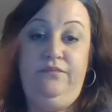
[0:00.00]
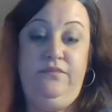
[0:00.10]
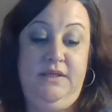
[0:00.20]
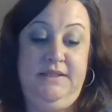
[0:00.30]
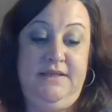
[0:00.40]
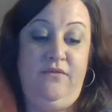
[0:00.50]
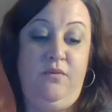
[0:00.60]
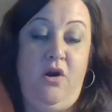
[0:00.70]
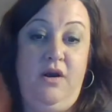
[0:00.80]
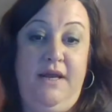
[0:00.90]
several
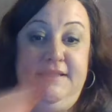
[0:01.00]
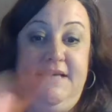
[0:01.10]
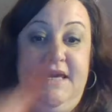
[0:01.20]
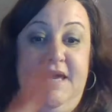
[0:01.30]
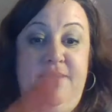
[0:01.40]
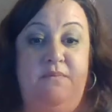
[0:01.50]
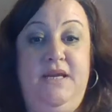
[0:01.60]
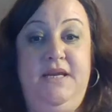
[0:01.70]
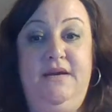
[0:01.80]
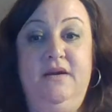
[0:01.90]
parties and keep them
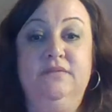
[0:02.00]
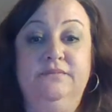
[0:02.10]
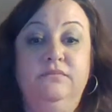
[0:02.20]
in here.